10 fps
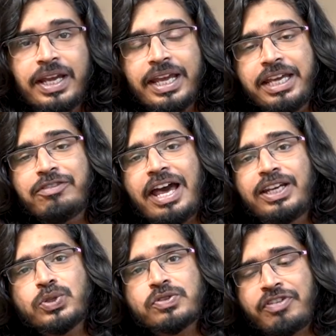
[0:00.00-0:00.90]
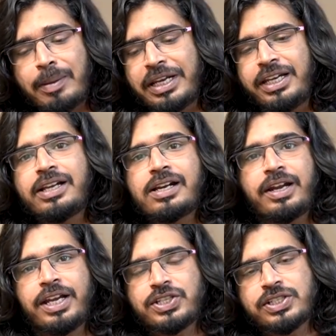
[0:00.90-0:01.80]
He values familial
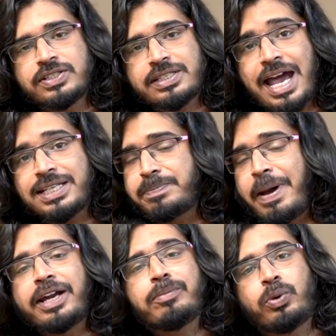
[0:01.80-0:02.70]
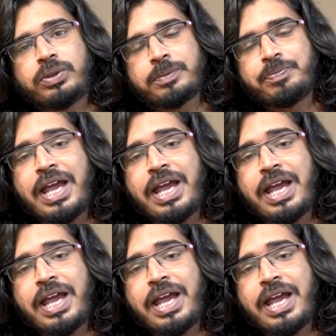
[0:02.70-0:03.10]
connections as paramount,